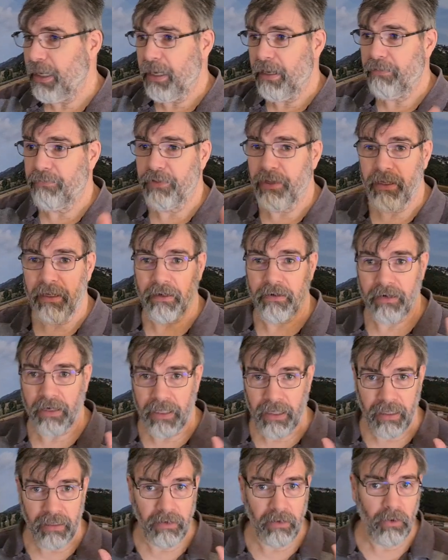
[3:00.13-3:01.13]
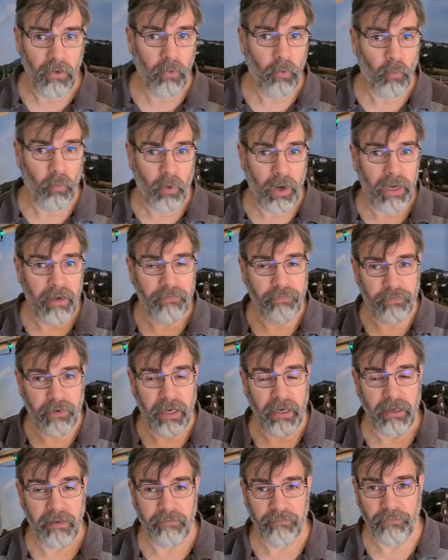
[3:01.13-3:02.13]
have here a
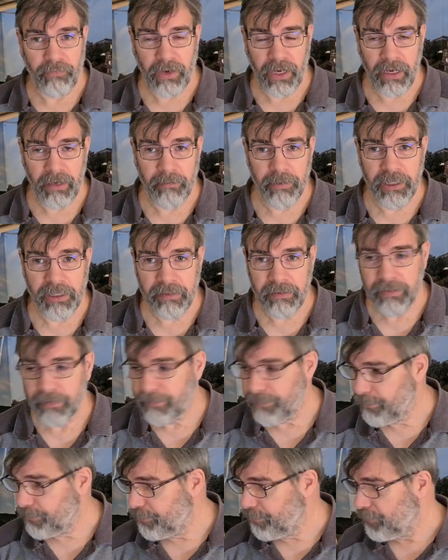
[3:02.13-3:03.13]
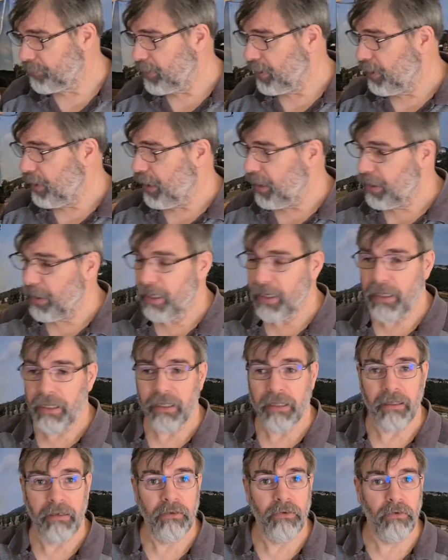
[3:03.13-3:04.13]
Wi-Fi environment, and then I
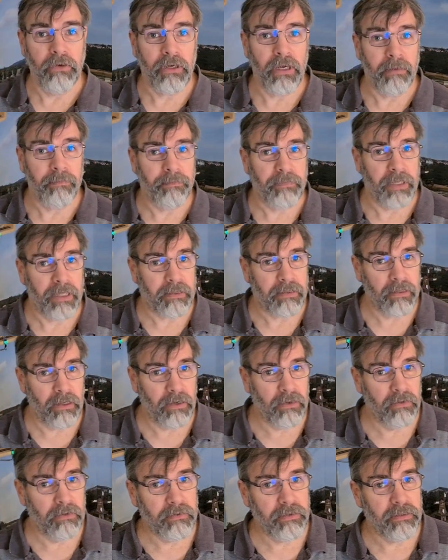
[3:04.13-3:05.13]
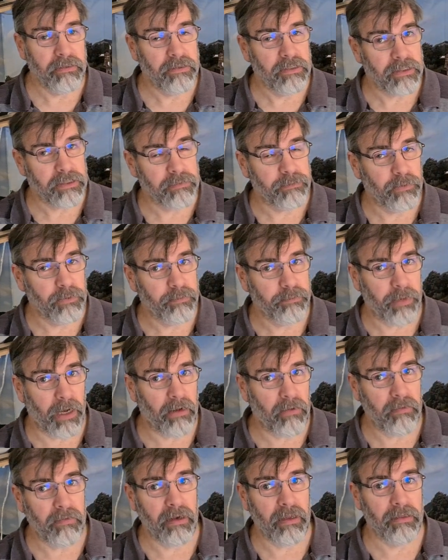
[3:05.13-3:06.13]
can hook up that node, just put
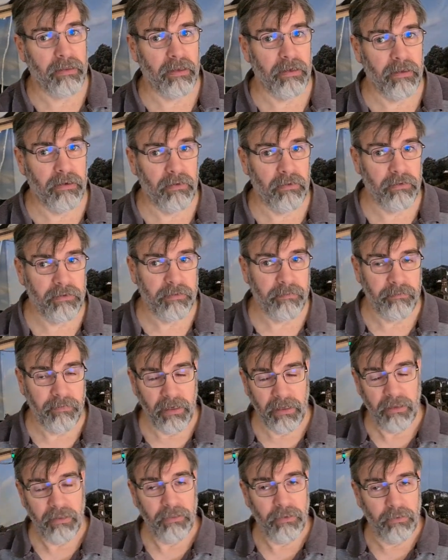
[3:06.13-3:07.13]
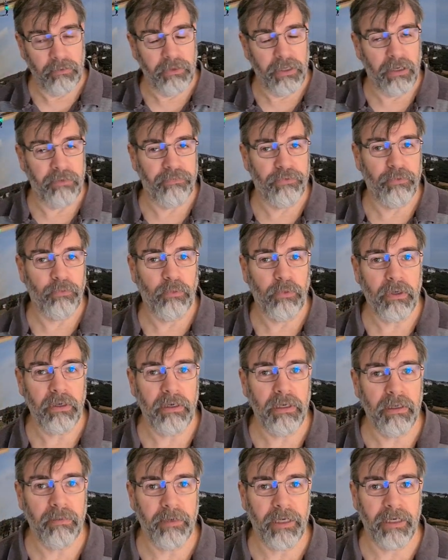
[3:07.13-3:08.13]
power on the node, don't have to
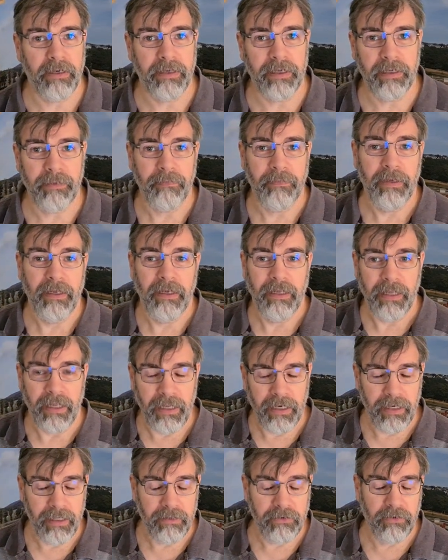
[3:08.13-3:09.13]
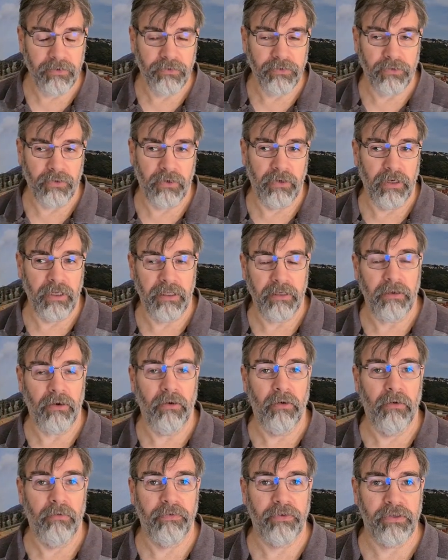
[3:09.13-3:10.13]
worry about it, and then control it
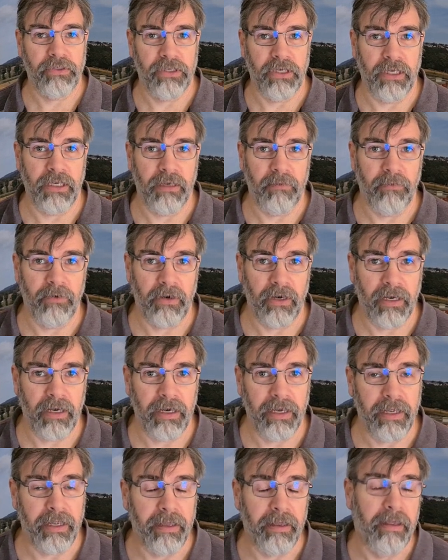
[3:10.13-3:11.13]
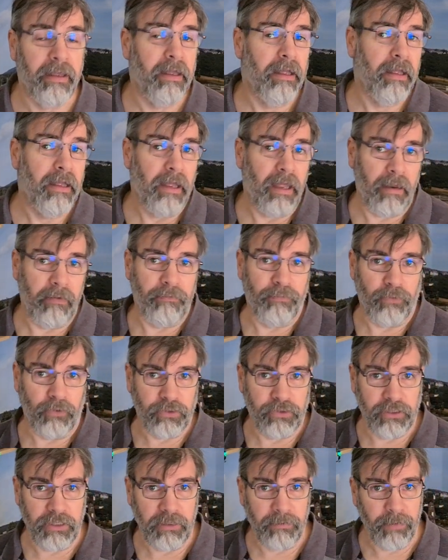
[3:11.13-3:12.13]
over J M R I. And for
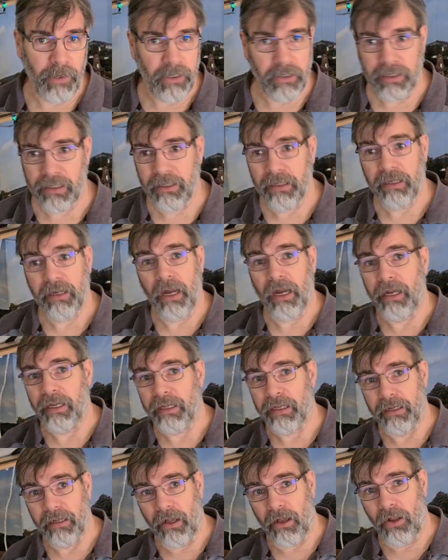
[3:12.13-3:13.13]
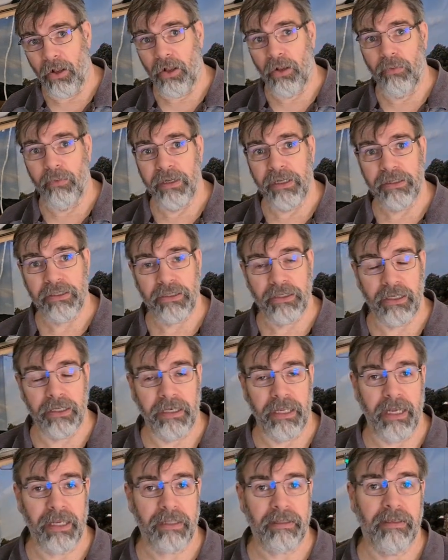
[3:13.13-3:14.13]
debugging, I can always
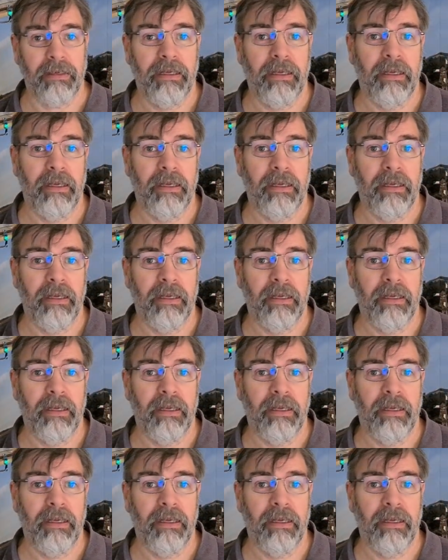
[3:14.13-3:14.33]
connect